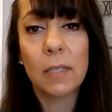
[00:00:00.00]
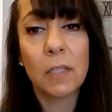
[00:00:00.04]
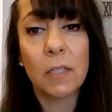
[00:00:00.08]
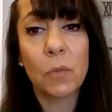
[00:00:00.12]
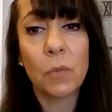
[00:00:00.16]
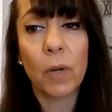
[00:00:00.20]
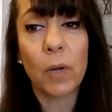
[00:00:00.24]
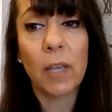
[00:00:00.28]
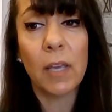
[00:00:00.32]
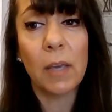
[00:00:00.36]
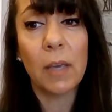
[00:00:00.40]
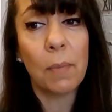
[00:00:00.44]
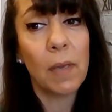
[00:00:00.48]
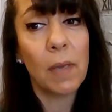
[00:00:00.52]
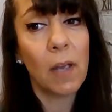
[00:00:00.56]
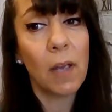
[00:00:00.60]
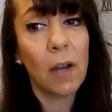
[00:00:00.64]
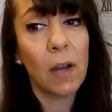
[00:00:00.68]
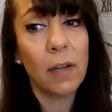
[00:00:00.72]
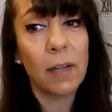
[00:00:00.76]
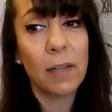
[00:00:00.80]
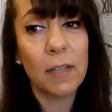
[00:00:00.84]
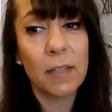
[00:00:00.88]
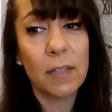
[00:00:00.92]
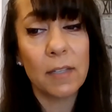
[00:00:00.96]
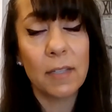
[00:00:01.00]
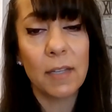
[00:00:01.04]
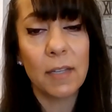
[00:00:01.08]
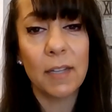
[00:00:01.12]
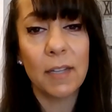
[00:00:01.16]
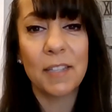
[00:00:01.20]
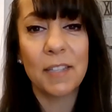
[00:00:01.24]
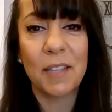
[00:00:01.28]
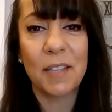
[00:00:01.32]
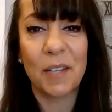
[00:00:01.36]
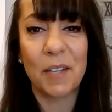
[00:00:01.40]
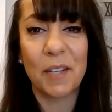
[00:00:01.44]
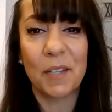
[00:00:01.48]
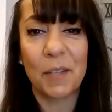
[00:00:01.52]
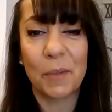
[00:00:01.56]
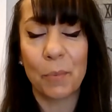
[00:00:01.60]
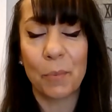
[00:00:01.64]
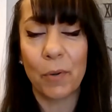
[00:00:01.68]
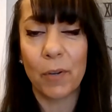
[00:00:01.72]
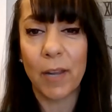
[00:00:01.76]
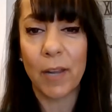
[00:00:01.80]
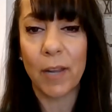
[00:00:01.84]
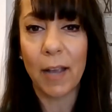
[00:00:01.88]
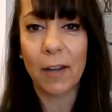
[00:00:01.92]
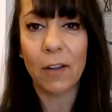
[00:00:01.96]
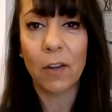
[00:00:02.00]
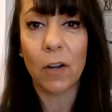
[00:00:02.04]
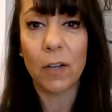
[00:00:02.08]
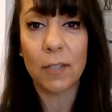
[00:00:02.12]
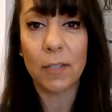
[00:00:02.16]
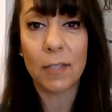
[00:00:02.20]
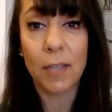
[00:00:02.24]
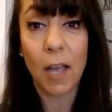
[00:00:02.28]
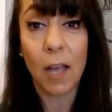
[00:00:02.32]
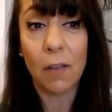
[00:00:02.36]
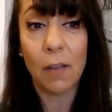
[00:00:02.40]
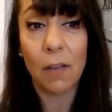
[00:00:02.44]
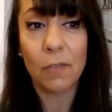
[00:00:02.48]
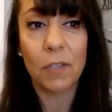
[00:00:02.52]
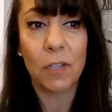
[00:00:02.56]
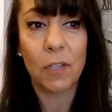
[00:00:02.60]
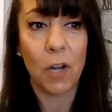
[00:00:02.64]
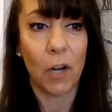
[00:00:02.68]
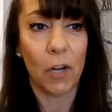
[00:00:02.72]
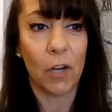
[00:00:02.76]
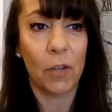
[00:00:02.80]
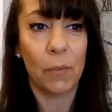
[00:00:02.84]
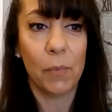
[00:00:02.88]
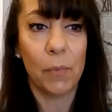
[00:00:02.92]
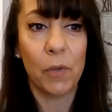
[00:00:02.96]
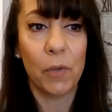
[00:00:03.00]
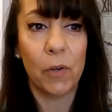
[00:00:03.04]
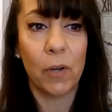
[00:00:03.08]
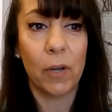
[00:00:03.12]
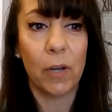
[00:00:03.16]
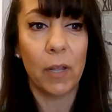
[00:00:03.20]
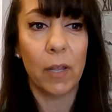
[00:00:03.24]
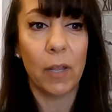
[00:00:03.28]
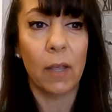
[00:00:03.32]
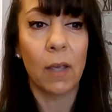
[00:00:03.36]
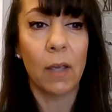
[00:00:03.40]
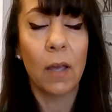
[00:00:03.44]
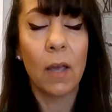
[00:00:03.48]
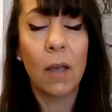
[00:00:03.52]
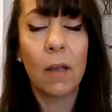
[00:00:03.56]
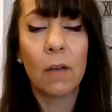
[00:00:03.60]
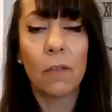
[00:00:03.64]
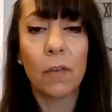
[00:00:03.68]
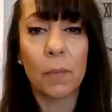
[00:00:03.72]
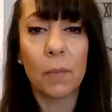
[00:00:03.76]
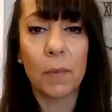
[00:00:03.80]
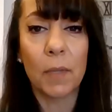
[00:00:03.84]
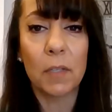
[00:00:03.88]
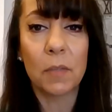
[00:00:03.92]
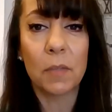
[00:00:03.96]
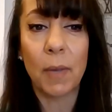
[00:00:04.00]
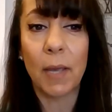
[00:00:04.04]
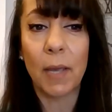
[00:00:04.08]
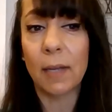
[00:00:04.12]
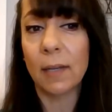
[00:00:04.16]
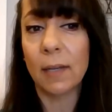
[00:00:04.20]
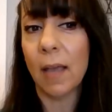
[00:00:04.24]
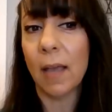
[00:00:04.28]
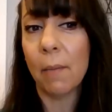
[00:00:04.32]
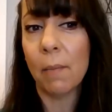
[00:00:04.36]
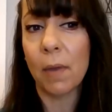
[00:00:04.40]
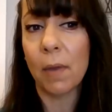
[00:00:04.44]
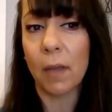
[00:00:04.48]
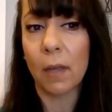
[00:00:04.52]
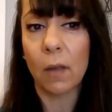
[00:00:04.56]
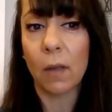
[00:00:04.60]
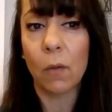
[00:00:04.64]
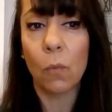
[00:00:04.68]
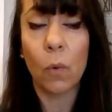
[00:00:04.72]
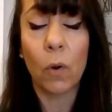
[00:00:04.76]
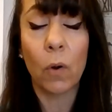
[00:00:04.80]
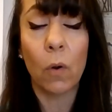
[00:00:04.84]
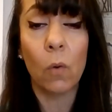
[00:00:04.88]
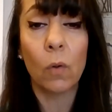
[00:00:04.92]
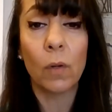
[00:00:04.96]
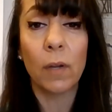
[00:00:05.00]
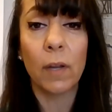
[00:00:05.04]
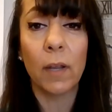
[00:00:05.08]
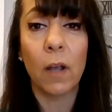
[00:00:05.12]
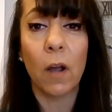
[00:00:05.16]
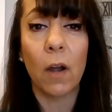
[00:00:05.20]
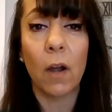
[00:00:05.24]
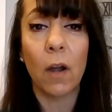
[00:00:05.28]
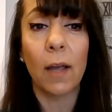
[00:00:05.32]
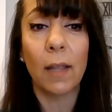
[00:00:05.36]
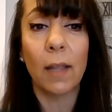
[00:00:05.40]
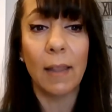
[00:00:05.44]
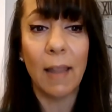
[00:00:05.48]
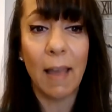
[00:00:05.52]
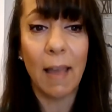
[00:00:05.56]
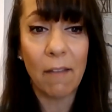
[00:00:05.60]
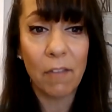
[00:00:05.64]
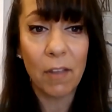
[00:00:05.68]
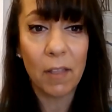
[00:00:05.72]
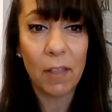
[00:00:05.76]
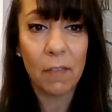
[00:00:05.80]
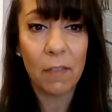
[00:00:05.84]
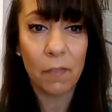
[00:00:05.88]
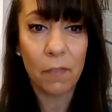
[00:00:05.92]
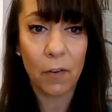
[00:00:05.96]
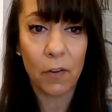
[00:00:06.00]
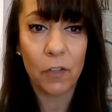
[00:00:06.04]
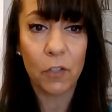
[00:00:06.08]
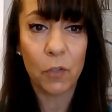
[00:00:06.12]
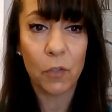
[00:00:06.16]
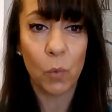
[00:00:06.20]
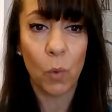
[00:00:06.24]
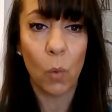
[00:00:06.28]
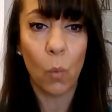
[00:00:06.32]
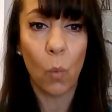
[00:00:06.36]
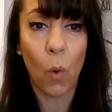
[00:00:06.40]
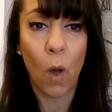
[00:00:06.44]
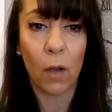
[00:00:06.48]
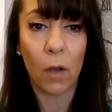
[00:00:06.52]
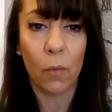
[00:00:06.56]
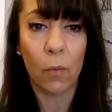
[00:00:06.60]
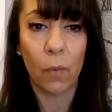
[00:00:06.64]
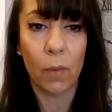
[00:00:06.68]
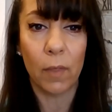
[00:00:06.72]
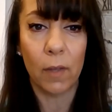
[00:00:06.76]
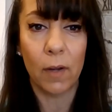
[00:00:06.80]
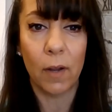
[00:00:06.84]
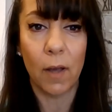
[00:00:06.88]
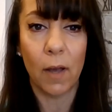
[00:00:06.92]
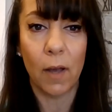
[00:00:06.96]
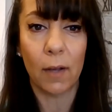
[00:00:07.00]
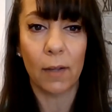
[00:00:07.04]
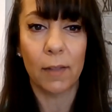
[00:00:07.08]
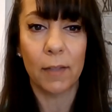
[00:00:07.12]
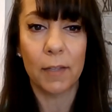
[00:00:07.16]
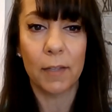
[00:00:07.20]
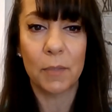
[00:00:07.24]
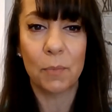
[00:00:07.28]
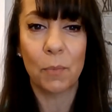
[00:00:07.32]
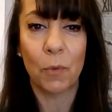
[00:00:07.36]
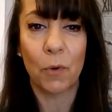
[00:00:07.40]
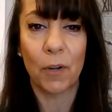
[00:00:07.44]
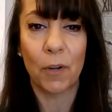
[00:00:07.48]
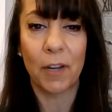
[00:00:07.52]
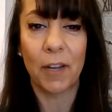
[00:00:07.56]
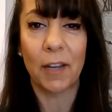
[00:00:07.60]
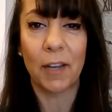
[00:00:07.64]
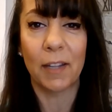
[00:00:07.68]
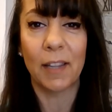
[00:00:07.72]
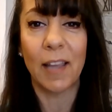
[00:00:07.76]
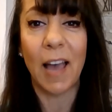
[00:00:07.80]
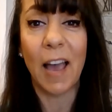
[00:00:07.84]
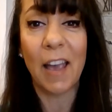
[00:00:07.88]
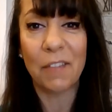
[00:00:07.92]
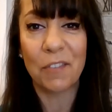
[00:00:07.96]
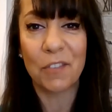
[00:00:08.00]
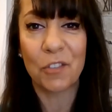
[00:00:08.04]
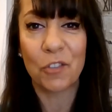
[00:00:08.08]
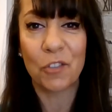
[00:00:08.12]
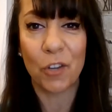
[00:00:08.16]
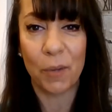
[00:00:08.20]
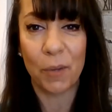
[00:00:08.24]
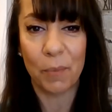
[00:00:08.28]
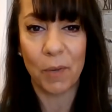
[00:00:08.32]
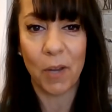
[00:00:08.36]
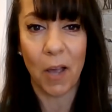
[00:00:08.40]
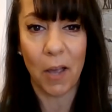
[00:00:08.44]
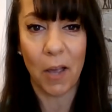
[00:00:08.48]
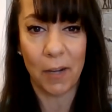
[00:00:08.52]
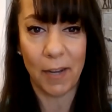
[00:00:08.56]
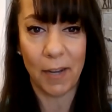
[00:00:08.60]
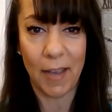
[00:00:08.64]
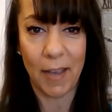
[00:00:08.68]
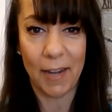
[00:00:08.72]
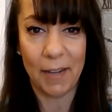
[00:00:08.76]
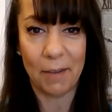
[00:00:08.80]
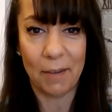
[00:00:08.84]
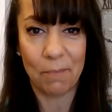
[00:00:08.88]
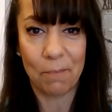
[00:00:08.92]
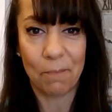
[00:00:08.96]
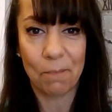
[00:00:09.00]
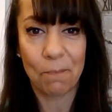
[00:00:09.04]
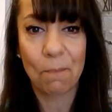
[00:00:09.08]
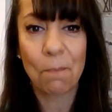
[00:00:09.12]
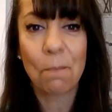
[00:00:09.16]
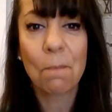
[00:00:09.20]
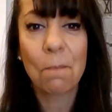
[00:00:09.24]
Since we're keeping our distance and to protect ourselves and our community from this pandemic, we're holding our 11th virtual Walk with a Doc this morning, live streamed online.